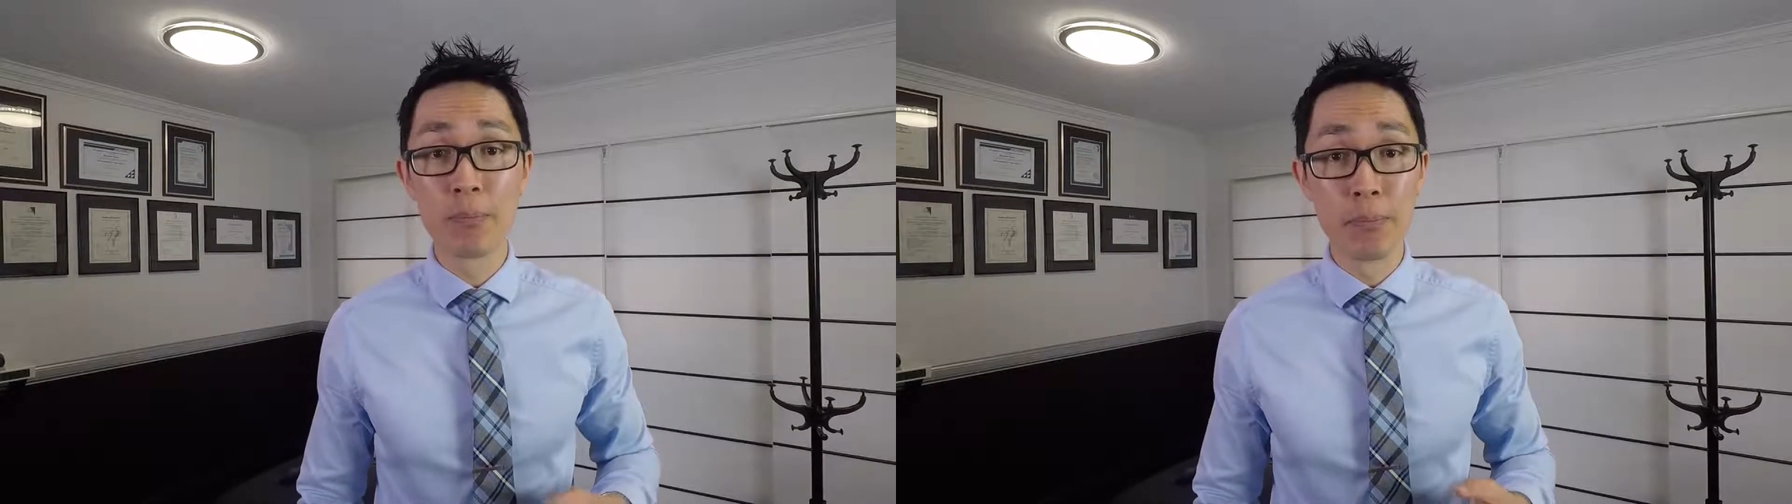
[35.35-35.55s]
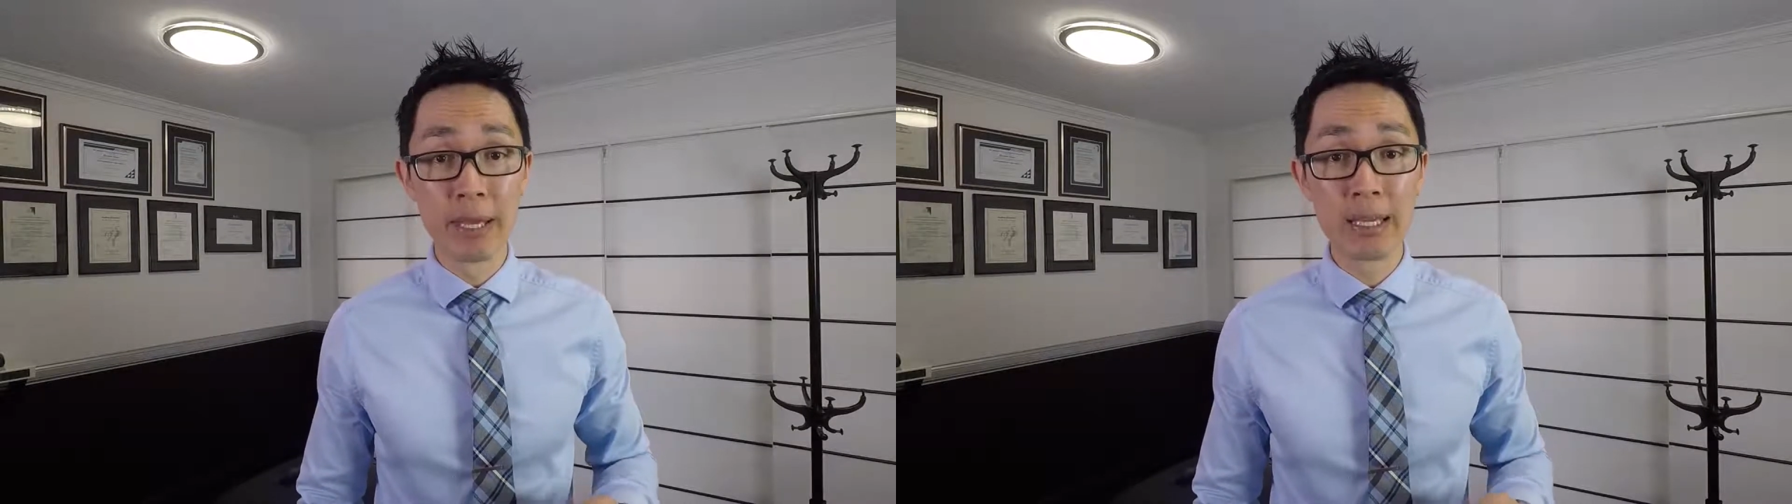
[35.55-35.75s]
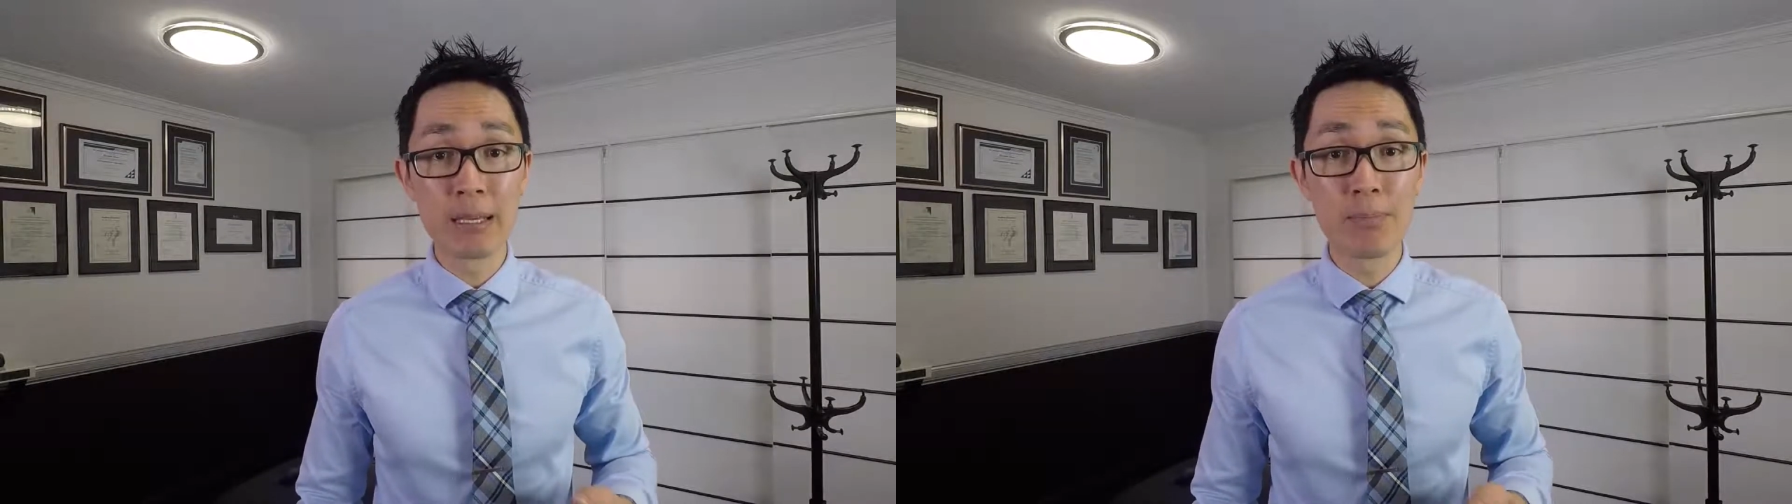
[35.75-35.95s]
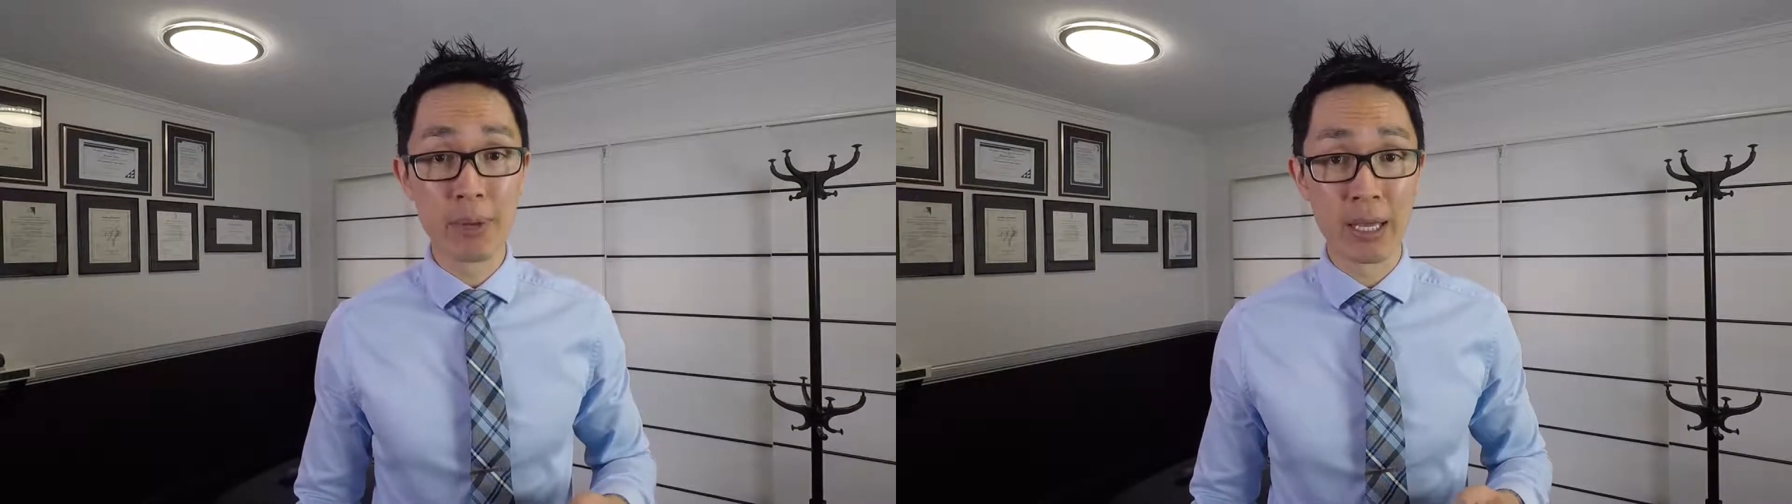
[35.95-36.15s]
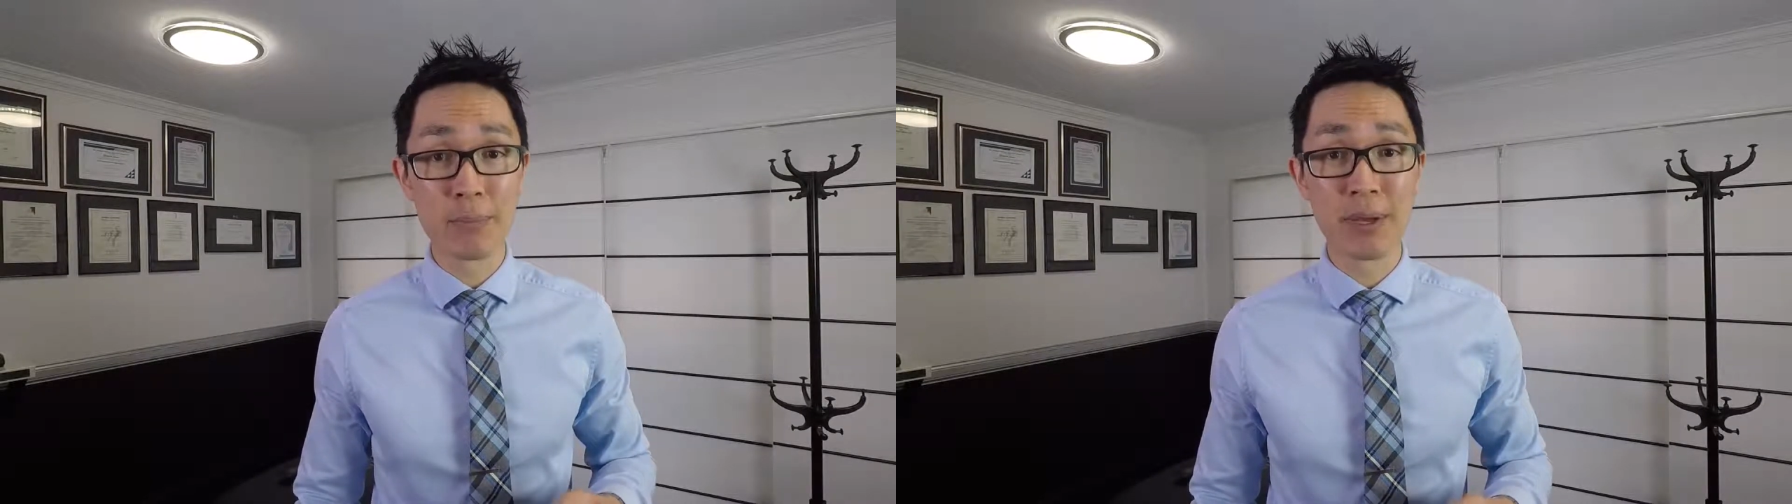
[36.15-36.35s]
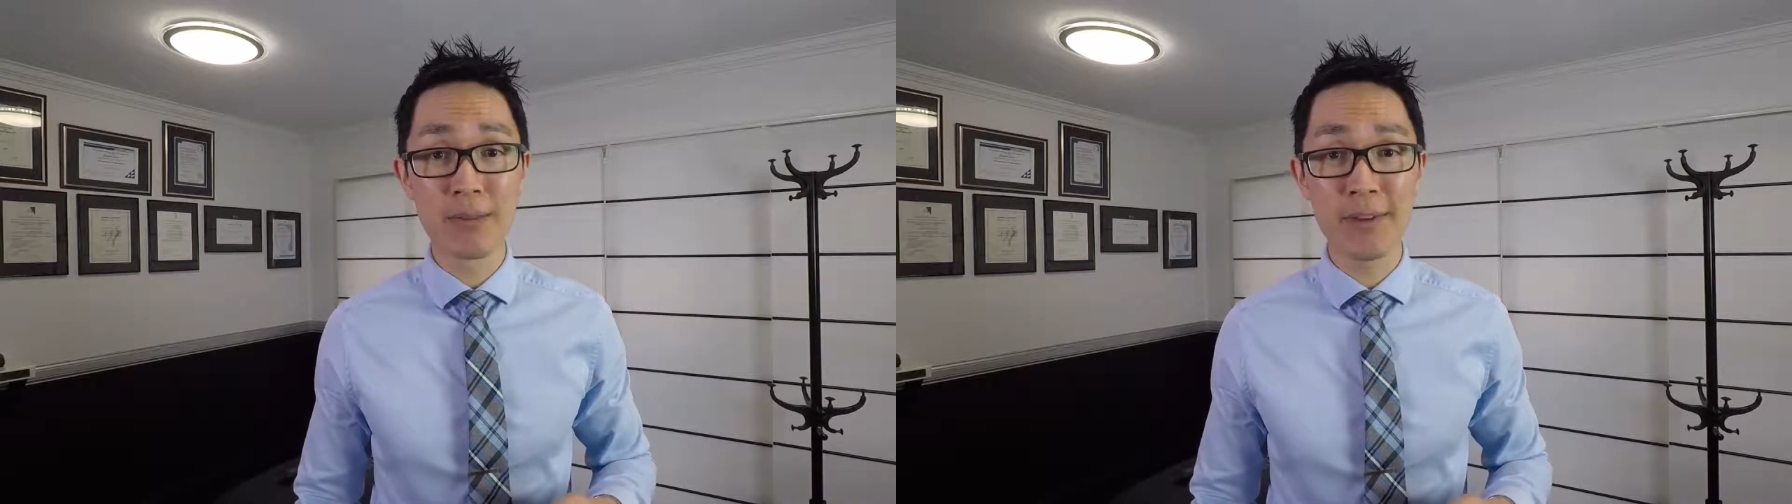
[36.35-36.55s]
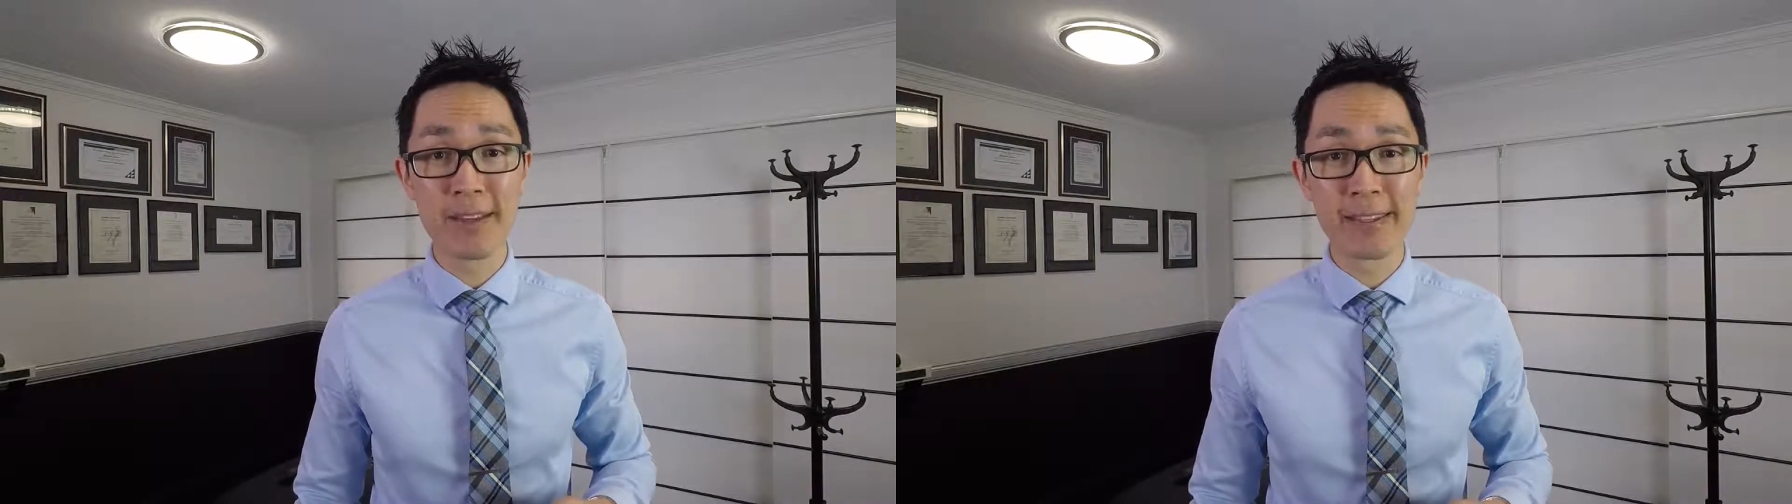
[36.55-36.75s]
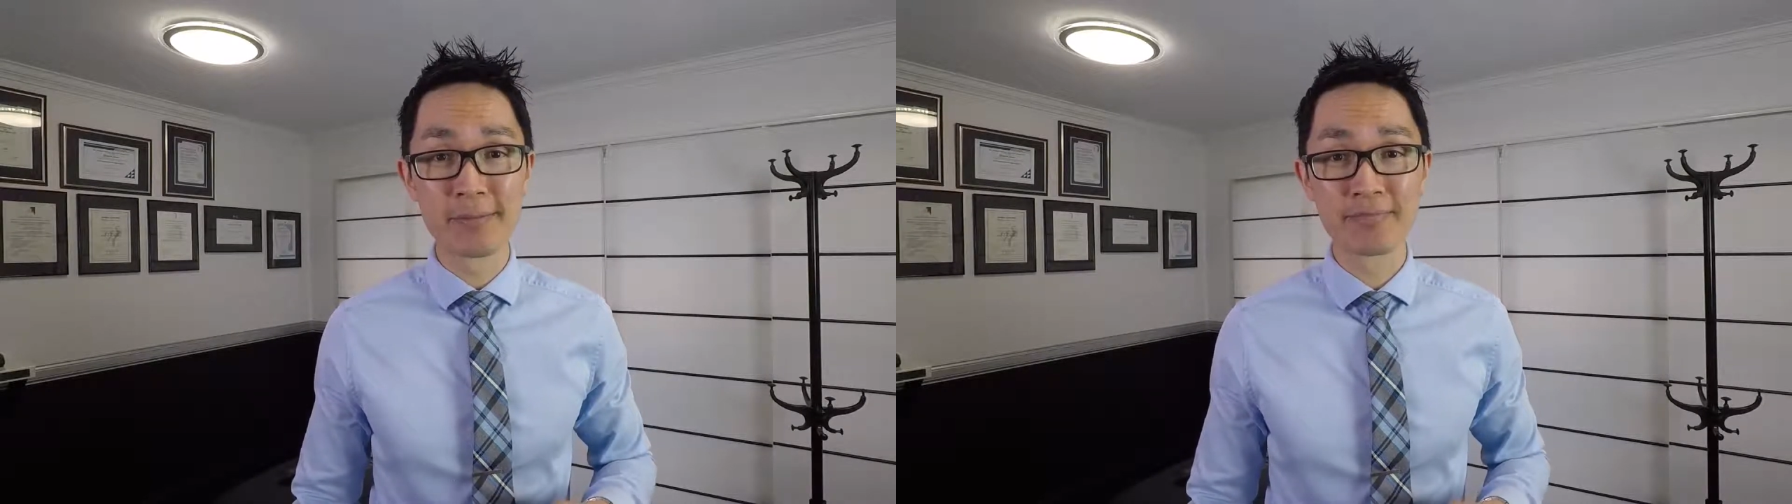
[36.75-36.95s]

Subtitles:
BPPV.